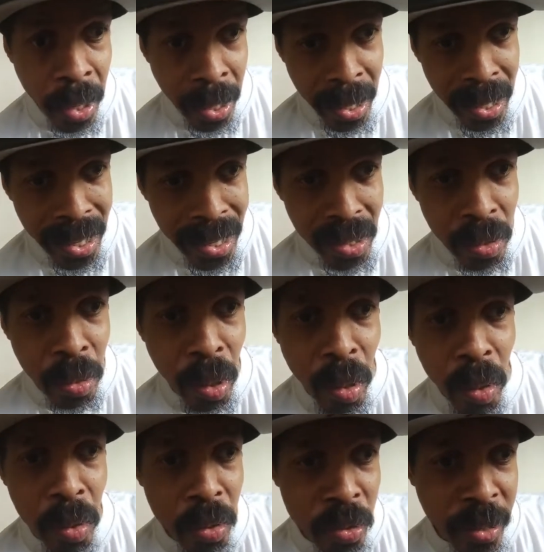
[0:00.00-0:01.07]
Any
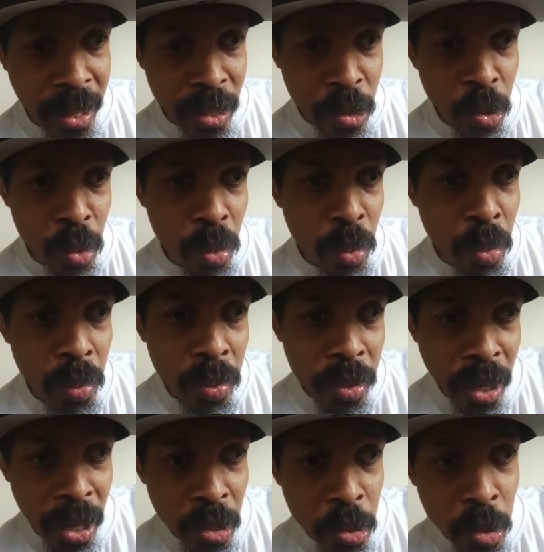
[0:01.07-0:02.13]
law that you
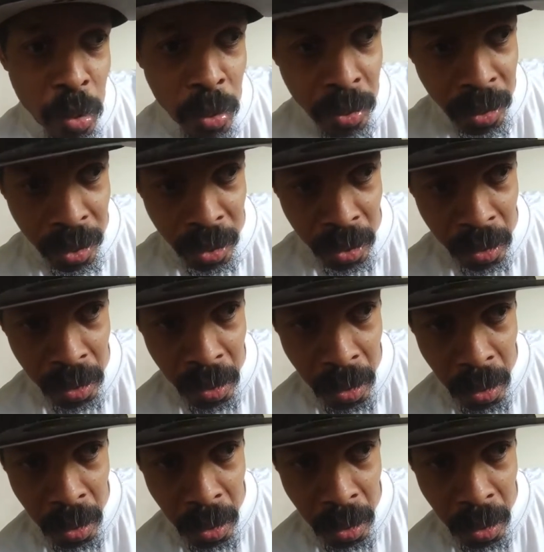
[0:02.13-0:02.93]
can